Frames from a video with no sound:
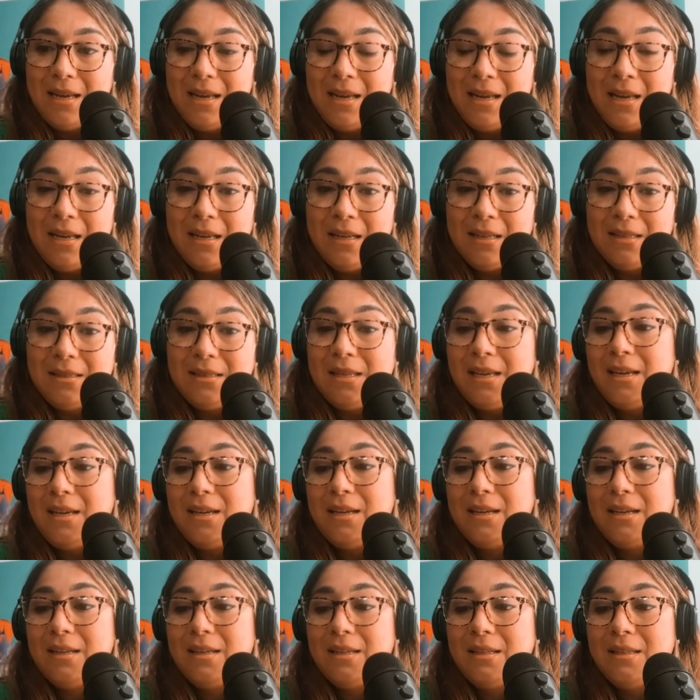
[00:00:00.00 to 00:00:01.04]
it can
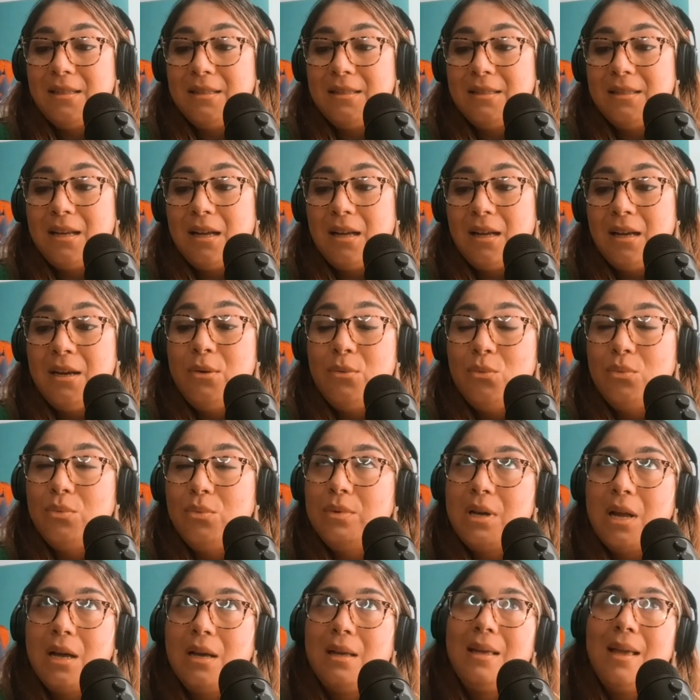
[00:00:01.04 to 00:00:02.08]
take it
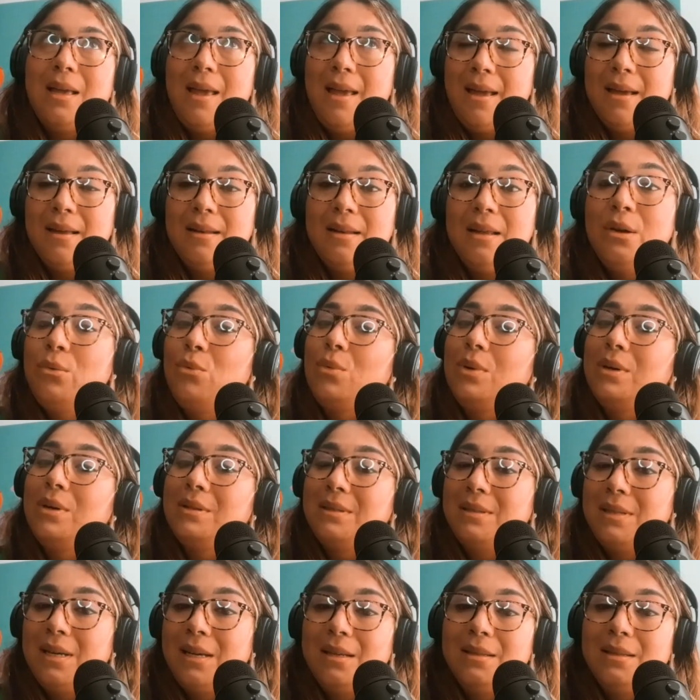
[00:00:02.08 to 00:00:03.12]
not can, it will
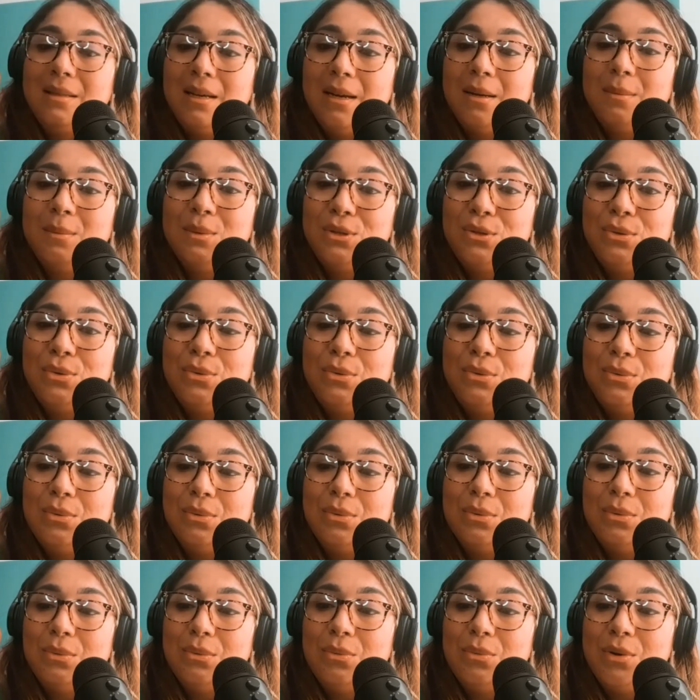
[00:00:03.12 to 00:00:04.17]
take time
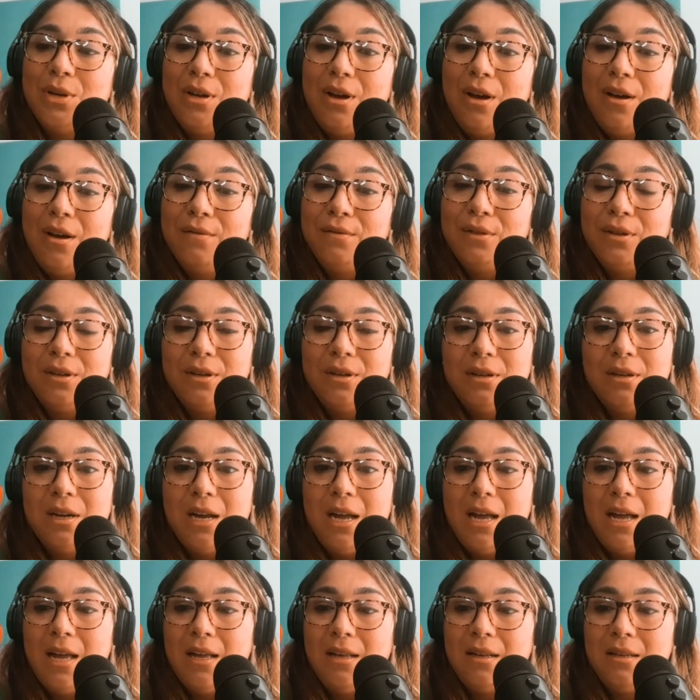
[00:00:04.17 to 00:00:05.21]
to recover
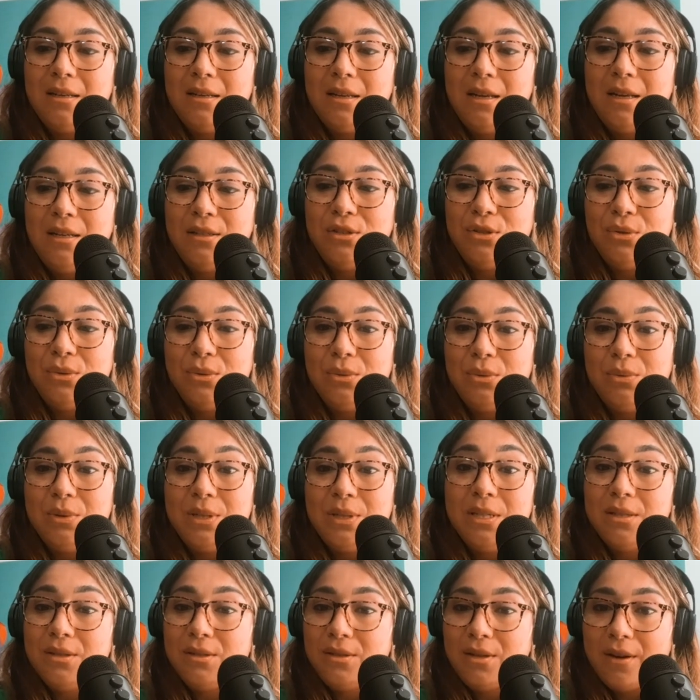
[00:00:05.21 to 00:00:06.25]
and to
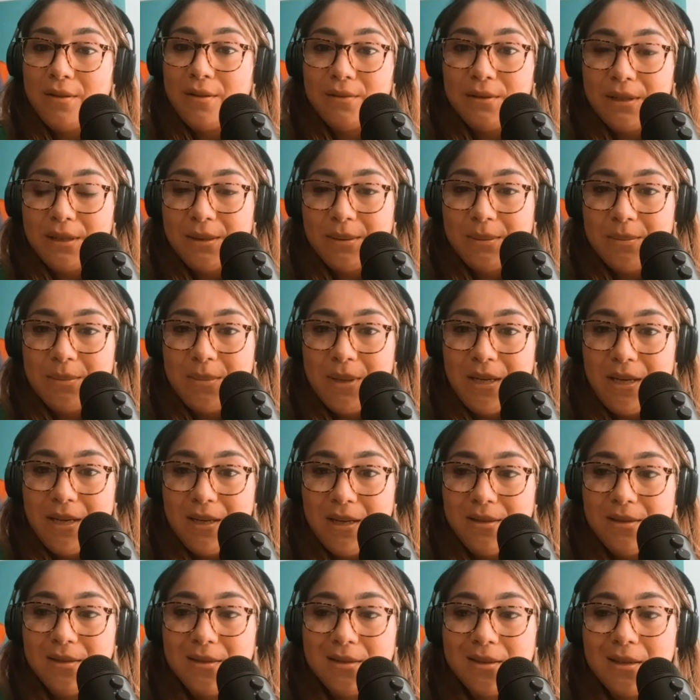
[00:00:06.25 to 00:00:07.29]
rediscover
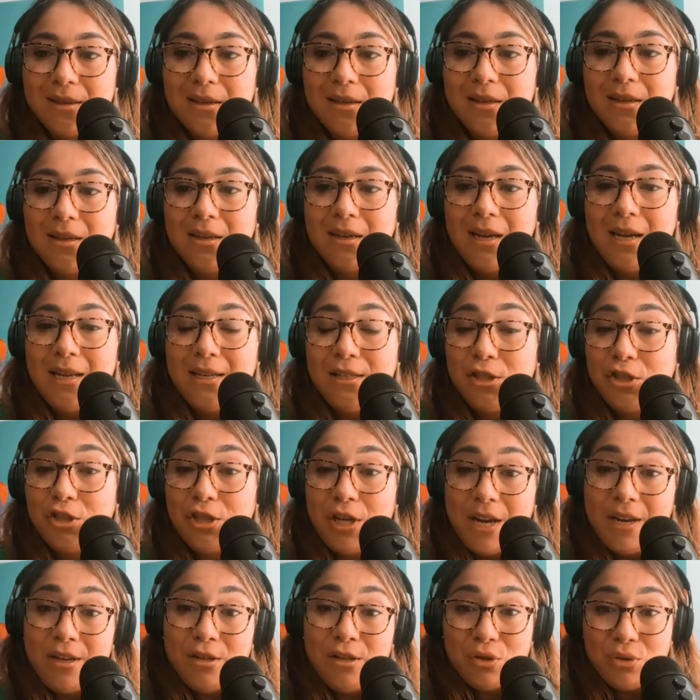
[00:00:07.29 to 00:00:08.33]
because it's
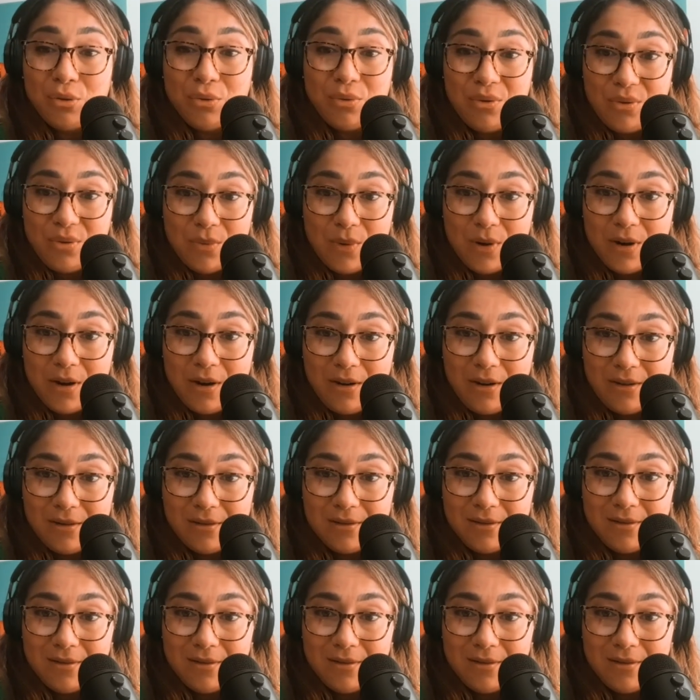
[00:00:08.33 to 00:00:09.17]
changed who you are.